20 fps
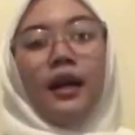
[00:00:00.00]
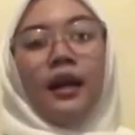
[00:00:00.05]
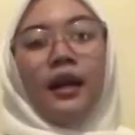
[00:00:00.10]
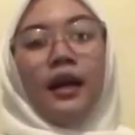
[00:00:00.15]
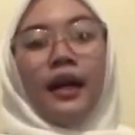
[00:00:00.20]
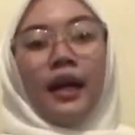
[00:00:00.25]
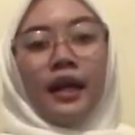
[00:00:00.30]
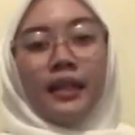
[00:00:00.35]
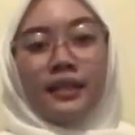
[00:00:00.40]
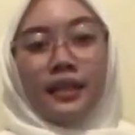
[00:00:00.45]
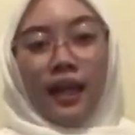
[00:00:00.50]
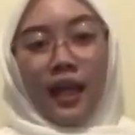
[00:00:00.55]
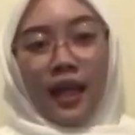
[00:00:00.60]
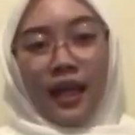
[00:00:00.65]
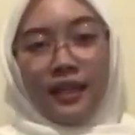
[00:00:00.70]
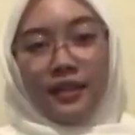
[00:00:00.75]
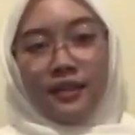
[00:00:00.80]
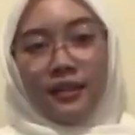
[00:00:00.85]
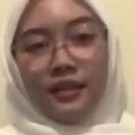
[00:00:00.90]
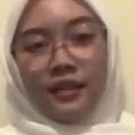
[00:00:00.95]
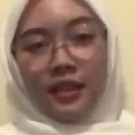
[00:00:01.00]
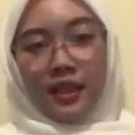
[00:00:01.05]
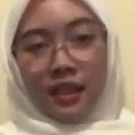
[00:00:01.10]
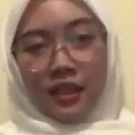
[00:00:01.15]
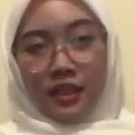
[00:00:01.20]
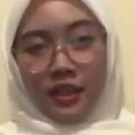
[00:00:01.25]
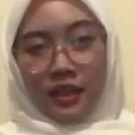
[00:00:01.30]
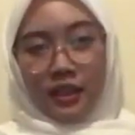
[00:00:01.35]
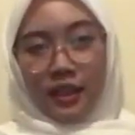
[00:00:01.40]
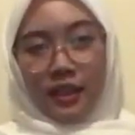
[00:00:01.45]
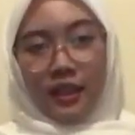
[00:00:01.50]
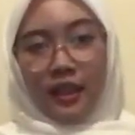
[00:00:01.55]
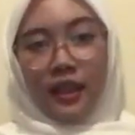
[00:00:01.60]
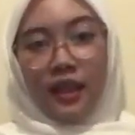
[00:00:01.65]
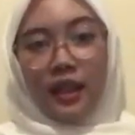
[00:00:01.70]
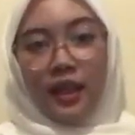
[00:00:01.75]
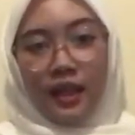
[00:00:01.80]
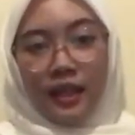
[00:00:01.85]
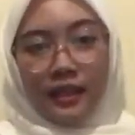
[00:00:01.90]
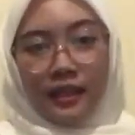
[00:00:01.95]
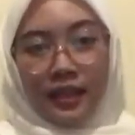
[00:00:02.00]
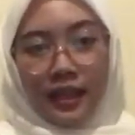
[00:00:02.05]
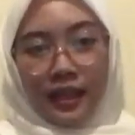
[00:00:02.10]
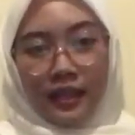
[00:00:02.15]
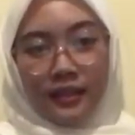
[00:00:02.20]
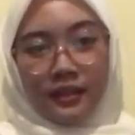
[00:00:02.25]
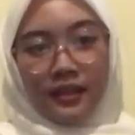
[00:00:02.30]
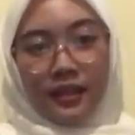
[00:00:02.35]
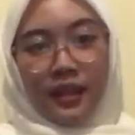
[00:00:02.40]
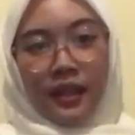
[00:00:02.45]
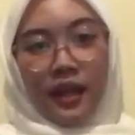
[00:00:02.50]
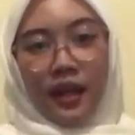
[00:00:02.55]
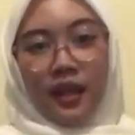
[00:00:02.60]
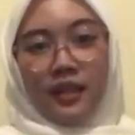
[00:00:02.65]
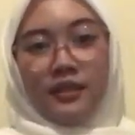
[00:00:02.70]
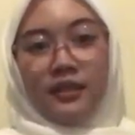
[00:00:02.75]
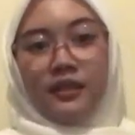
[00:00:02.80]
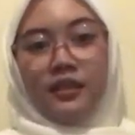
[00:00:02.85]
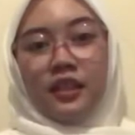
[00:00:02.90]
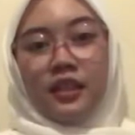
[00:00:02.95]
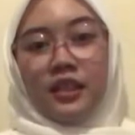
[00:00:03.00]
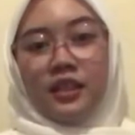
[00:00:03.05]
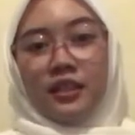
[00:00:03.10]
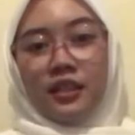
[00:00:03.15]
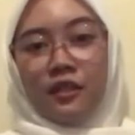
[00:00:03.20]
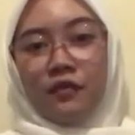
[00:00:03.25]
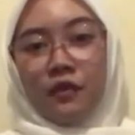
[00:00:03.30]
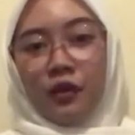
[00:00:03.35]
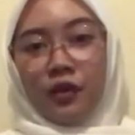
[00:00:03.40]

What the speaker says: And the last suggestion, then there are suggestions for